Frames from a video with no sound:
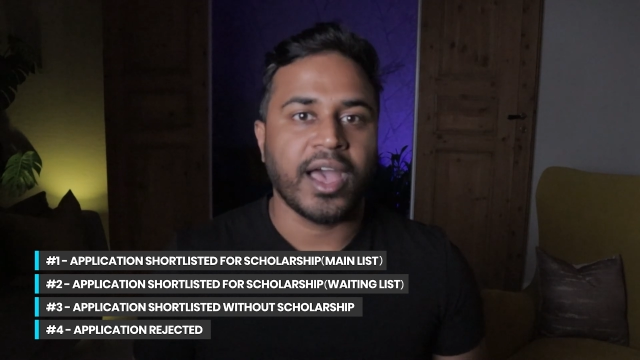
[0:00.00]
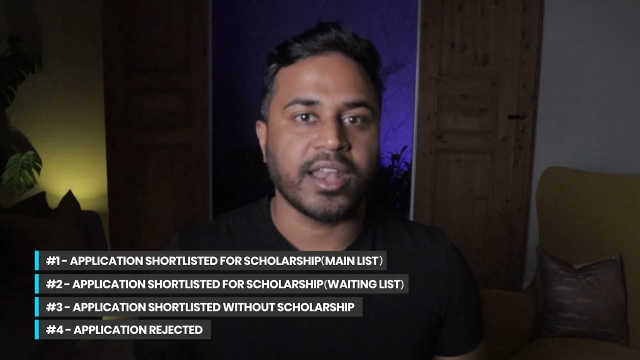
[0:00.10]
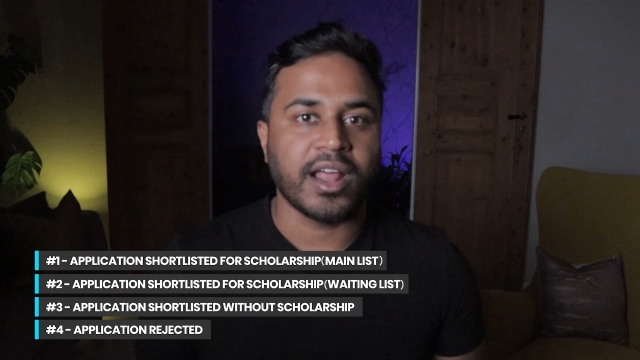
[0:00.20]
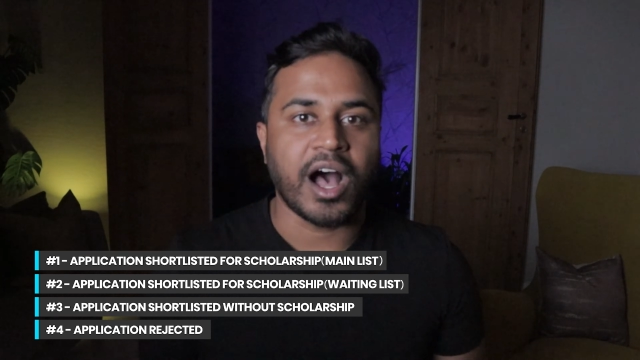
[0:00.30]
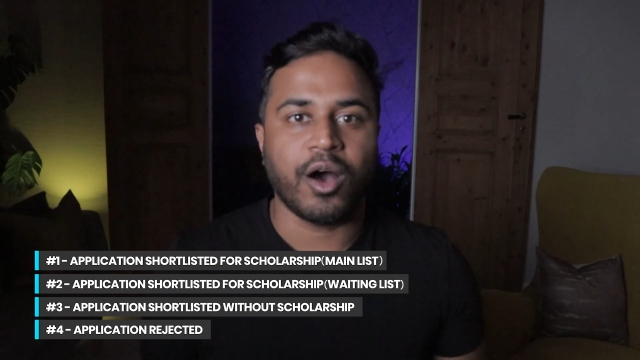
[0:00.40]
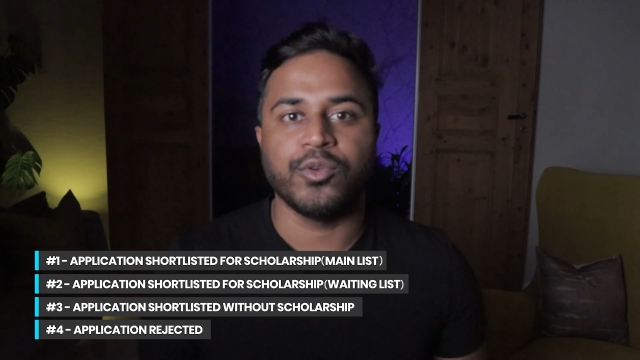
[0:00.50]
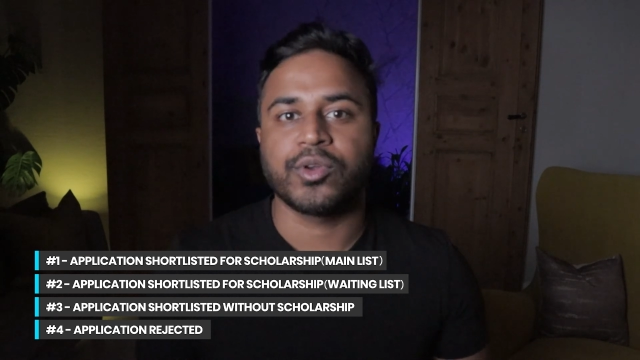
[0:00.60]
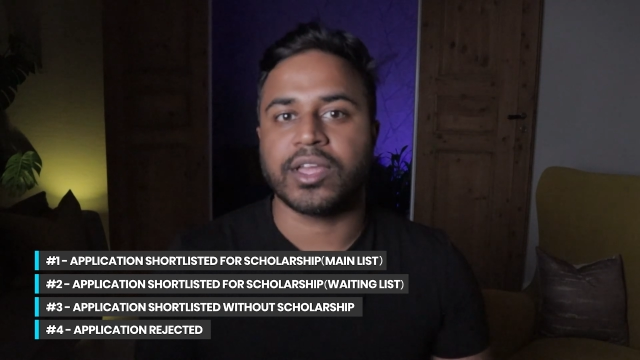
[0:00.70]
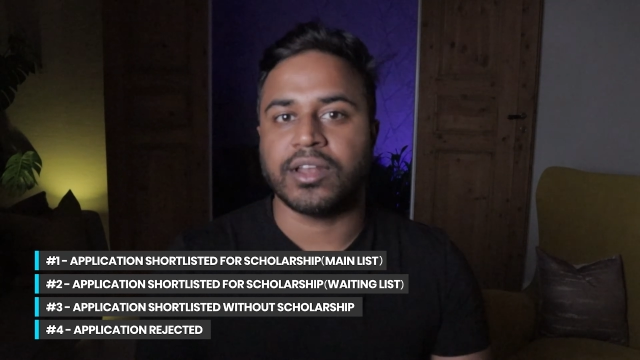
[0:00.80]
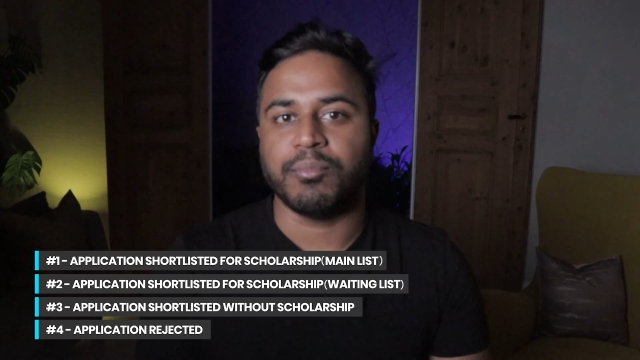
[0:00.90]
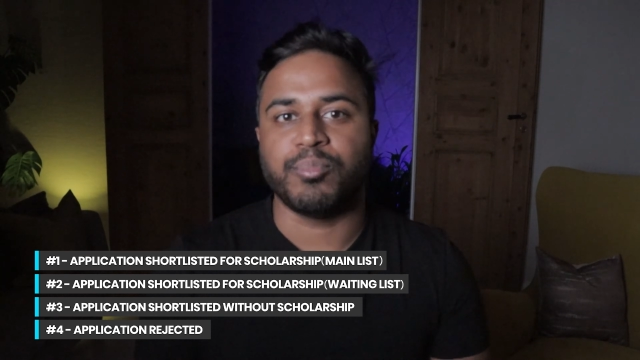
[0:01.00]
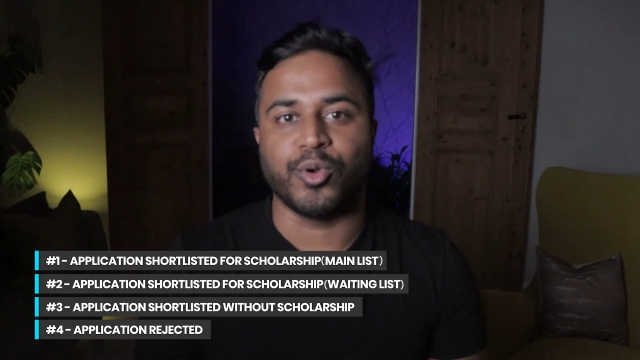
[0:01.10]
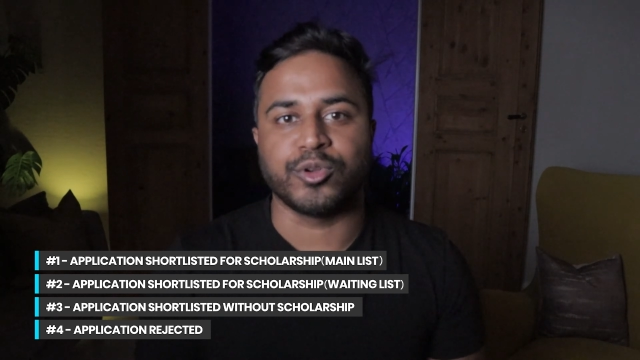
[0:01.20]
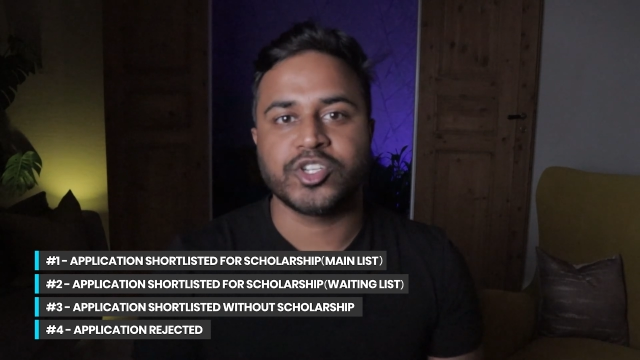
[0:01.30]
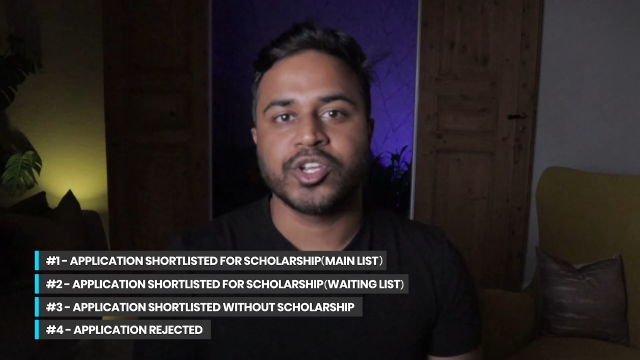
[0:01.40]
and how you can
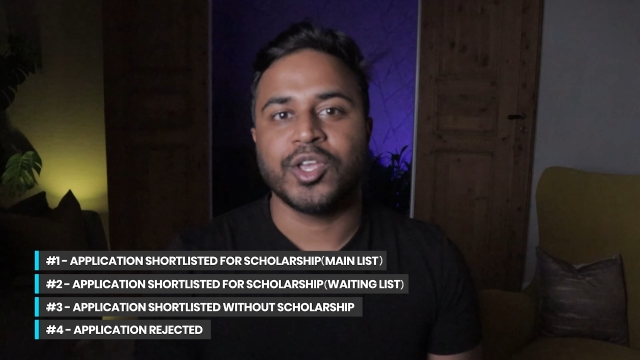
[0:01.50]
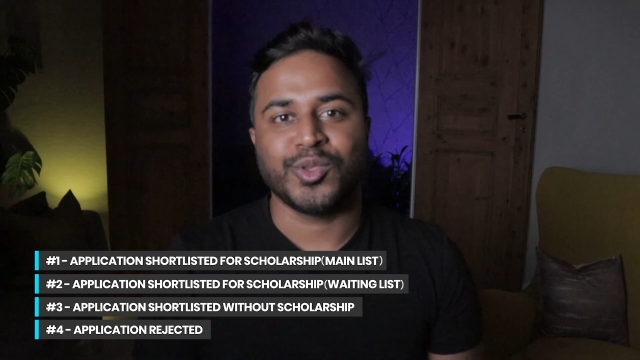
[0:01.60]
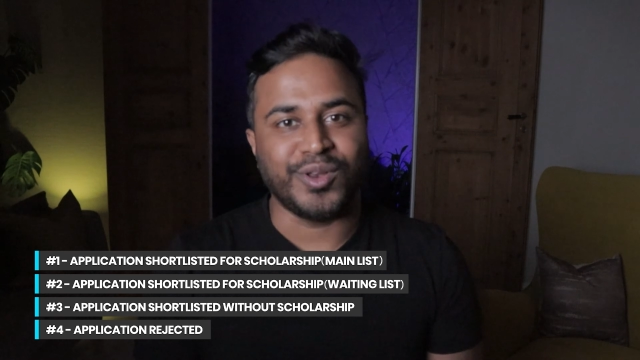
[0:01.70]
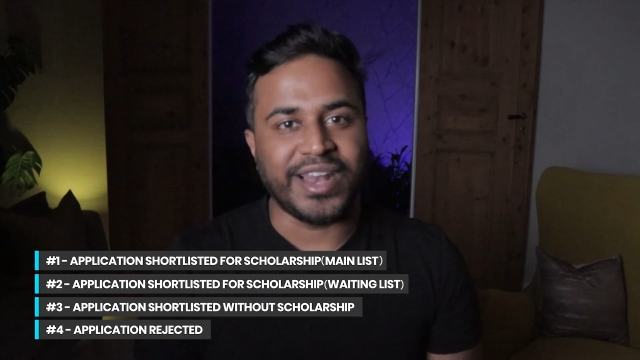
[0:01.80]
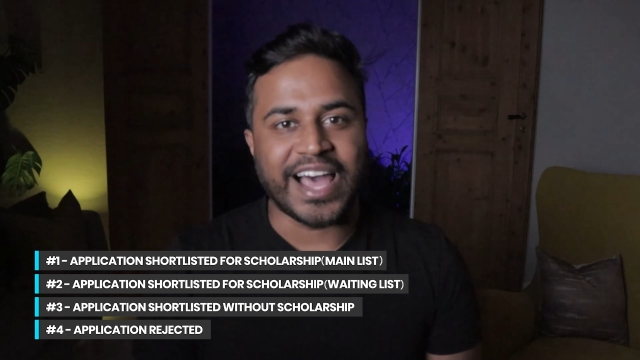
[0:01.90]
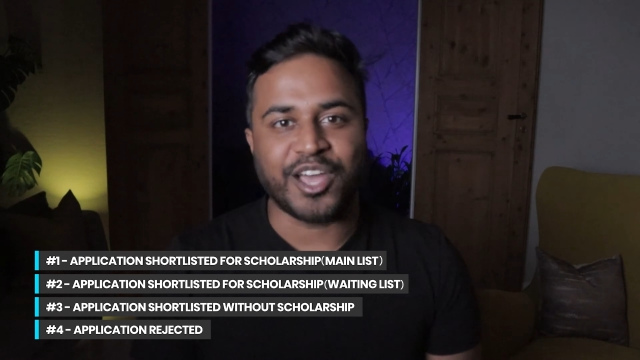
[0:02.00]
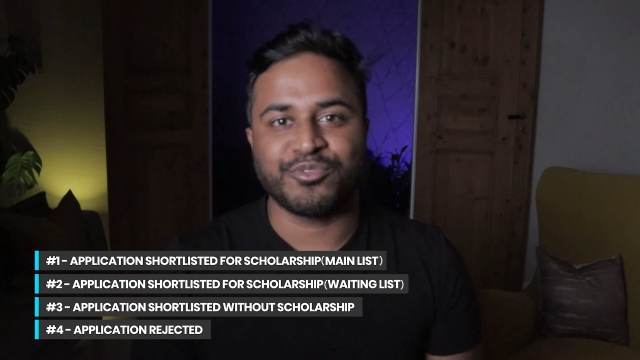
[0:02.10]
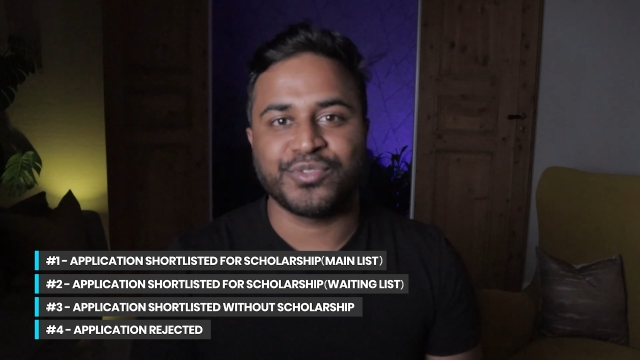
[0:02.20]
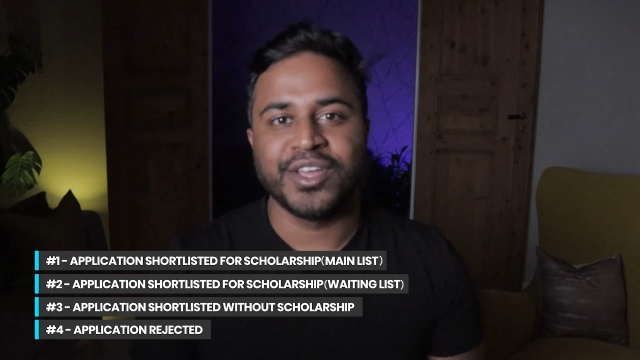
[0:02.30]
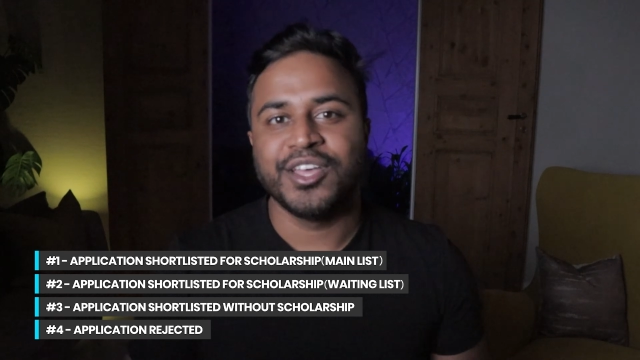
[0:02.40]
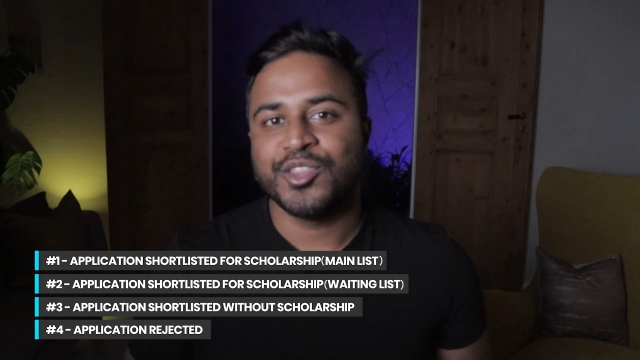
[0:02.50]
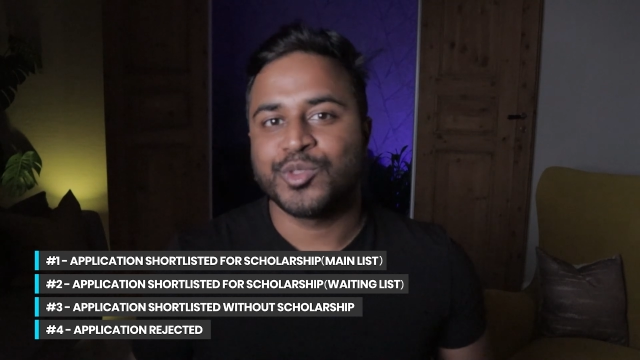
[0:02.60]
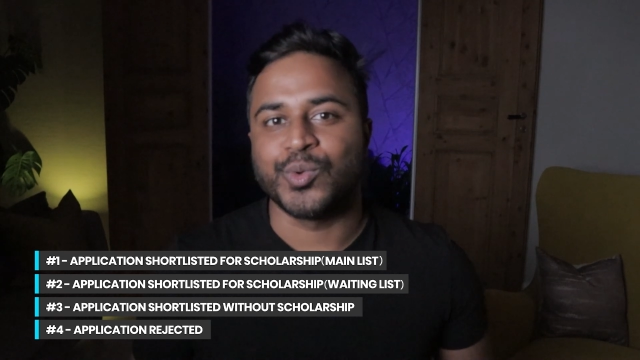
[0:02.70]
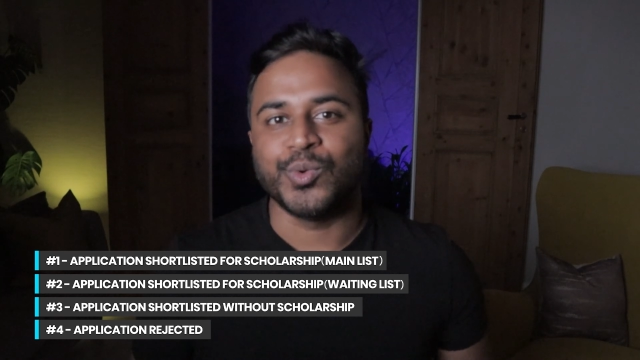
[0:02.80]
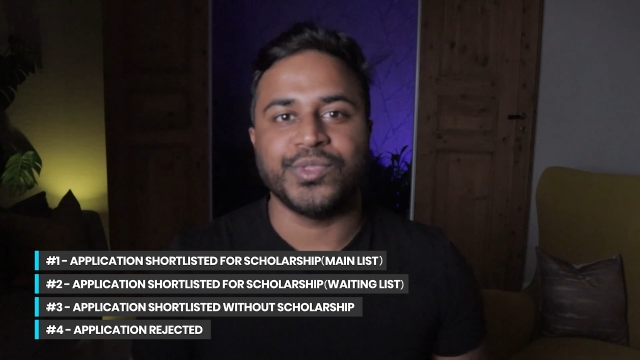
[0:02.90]
approach your life
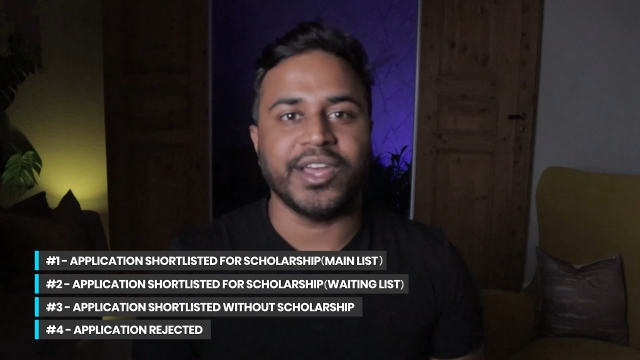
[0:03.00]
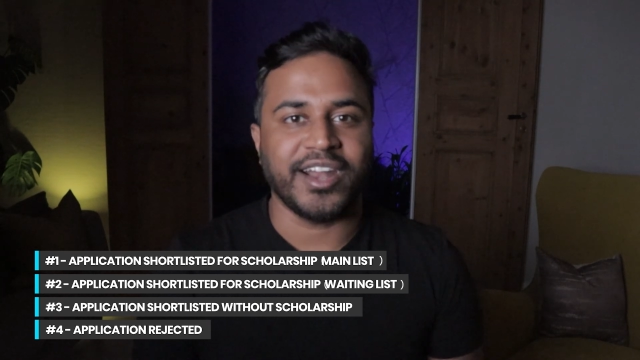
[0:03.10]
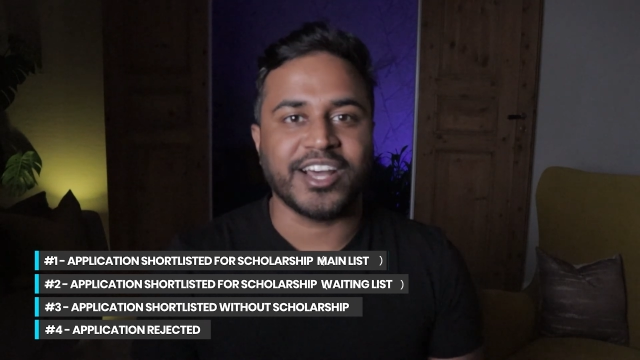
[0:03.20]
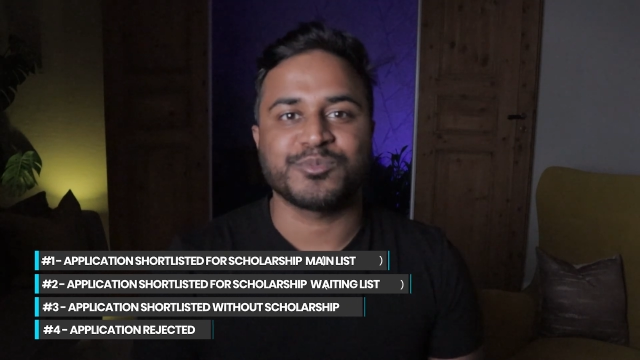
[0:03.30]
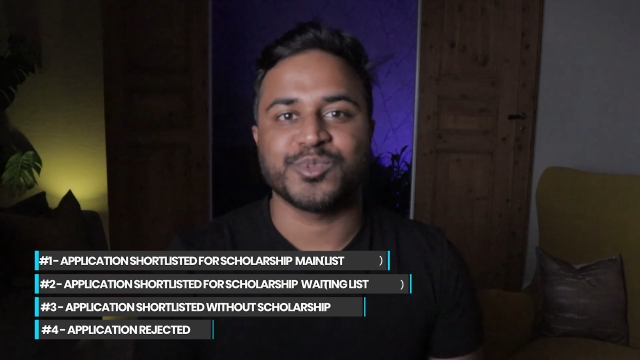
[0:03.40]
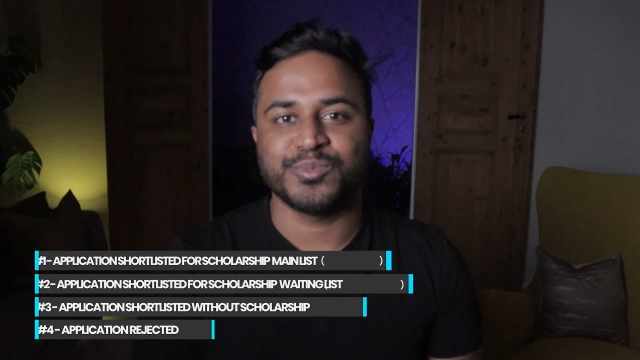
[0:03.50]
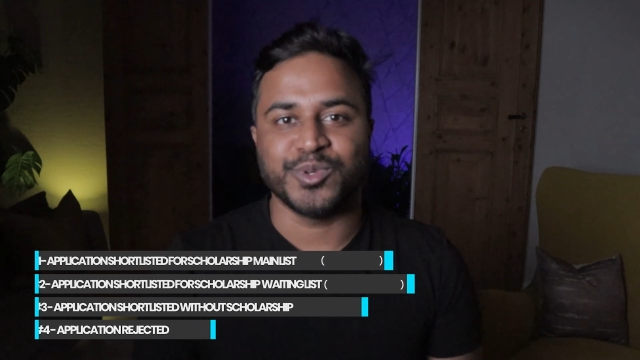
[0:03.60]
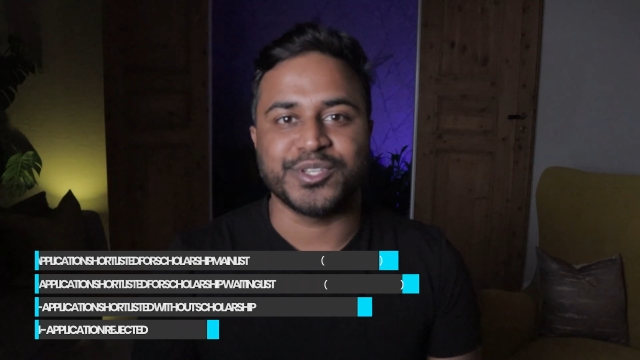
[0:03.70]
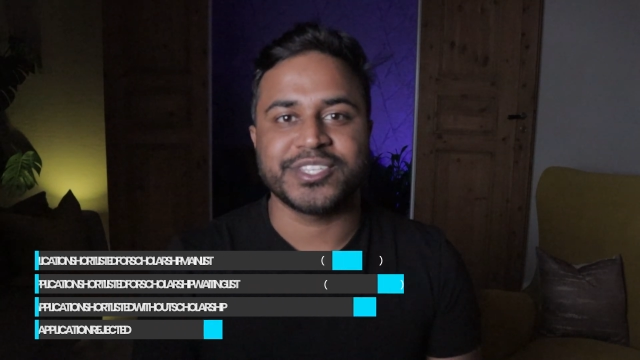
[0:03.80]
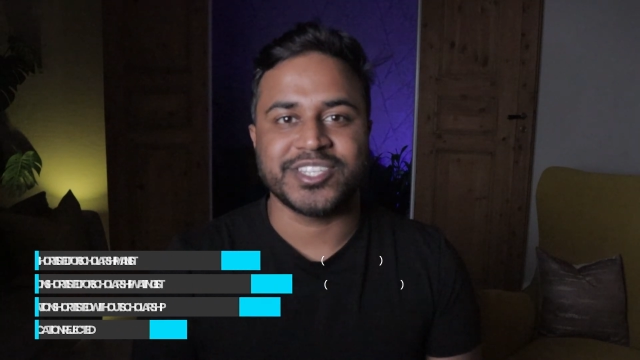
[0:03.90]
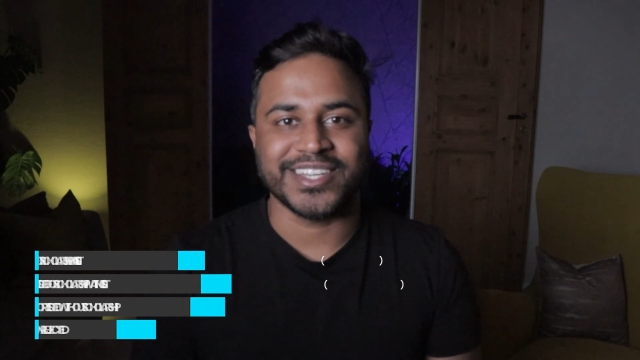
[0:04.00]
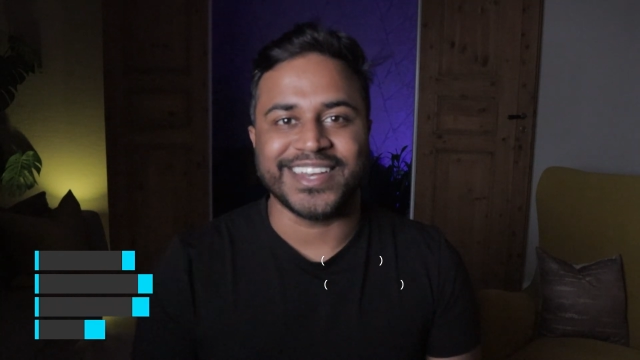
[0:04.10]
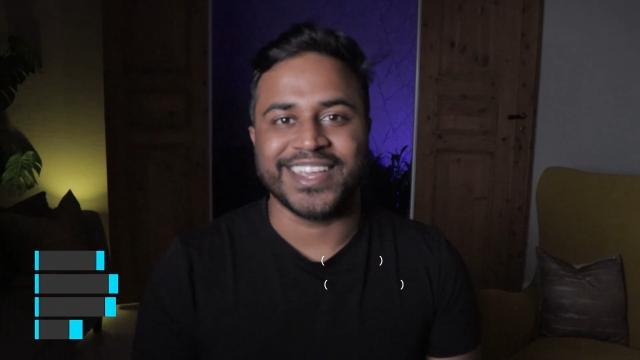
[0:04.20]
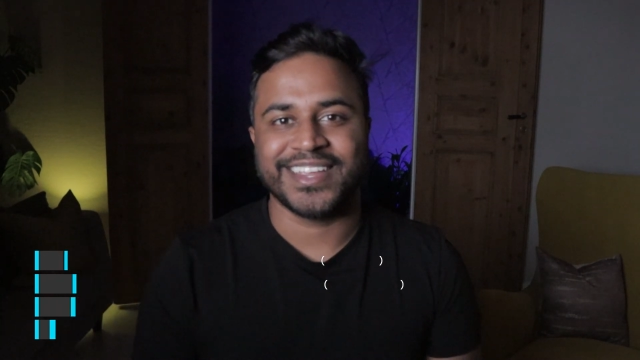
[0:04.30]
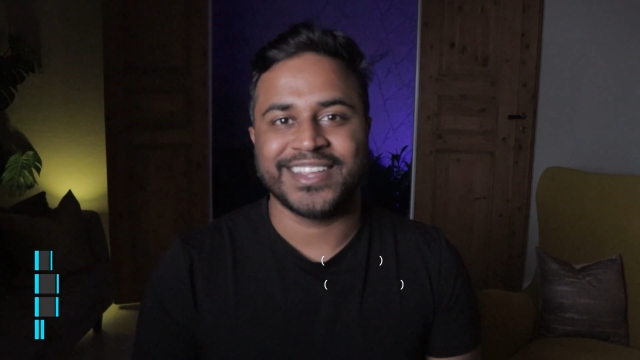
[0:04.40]
through the Erasmus Mundus
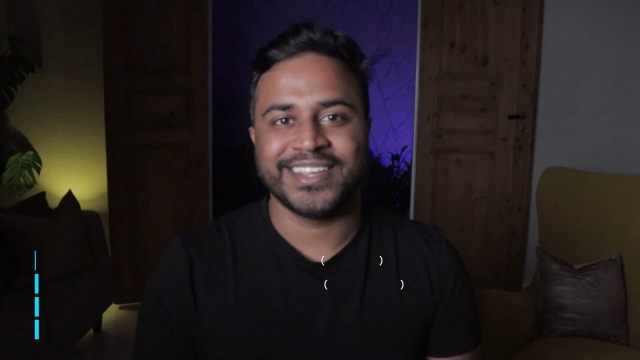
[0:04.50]
journey.